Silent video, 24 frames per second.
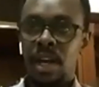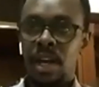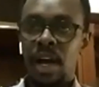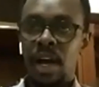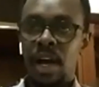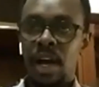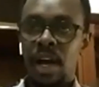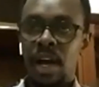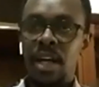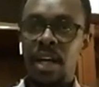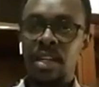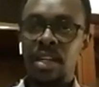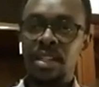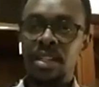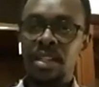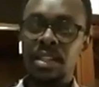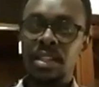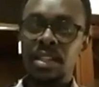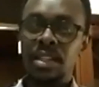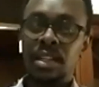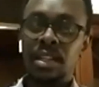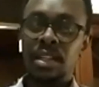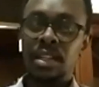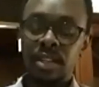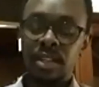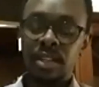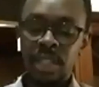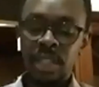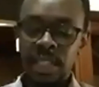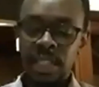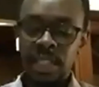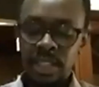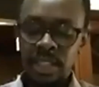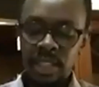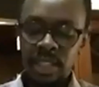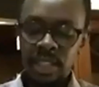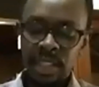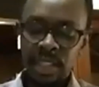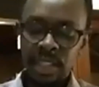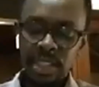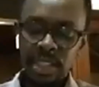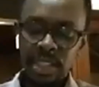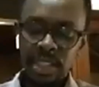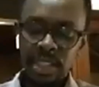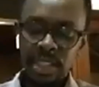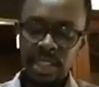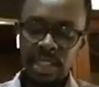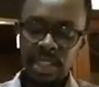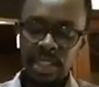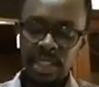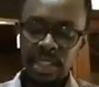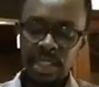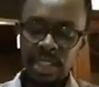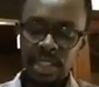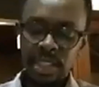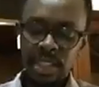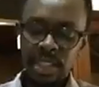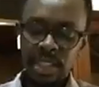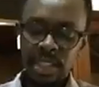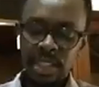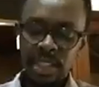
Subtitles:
And creating this network